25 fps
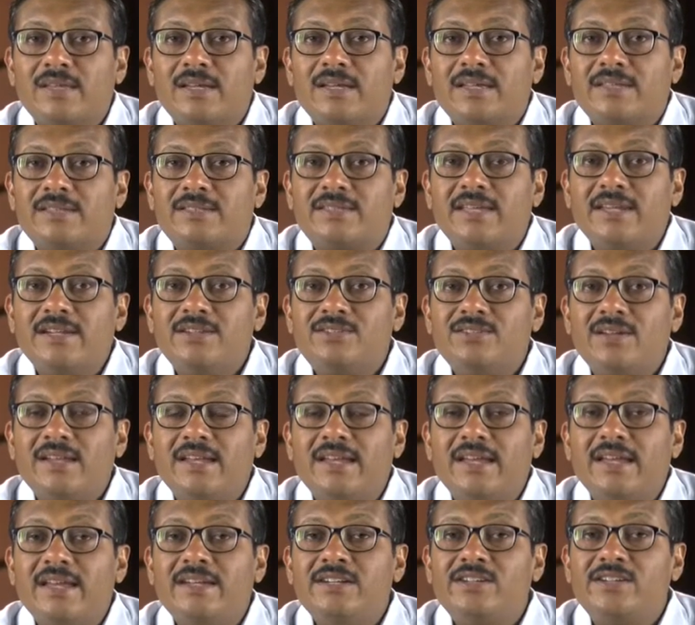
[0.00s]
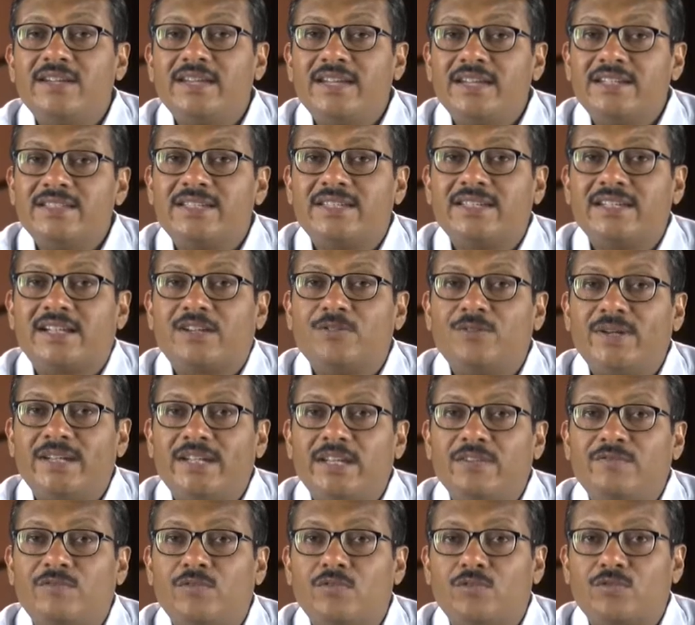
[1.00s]
Central Indian
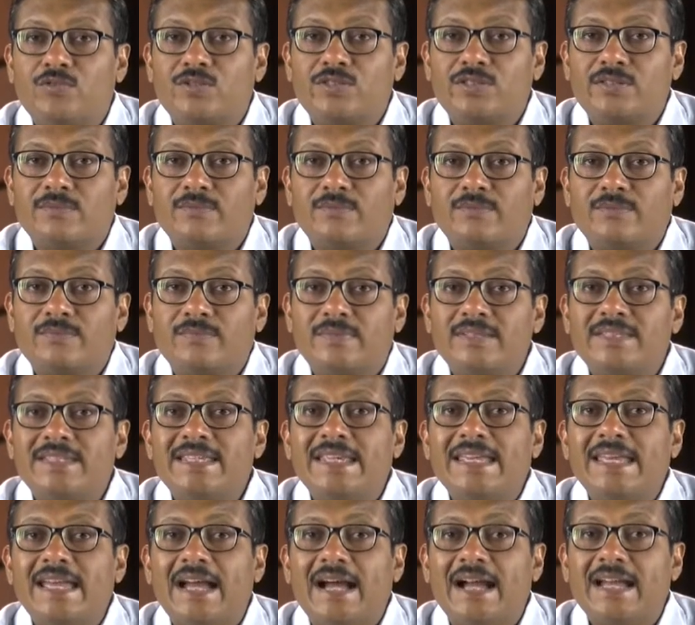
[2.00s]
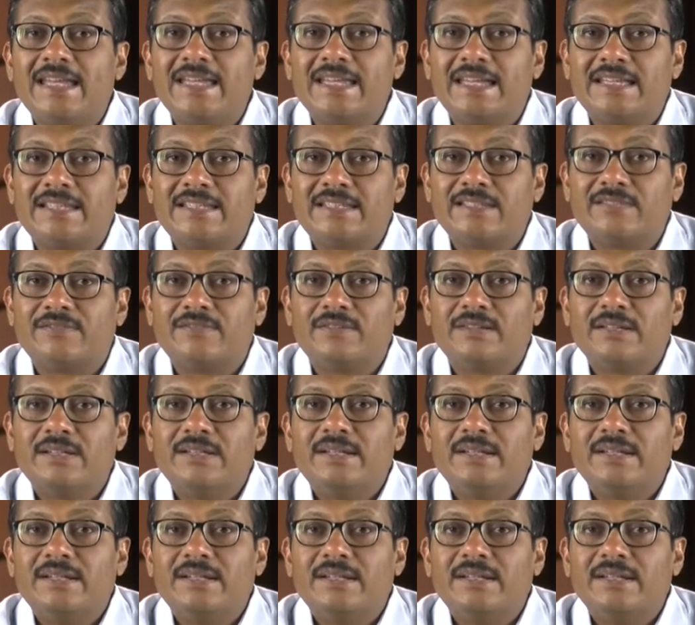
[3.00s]
Security Force, CISF.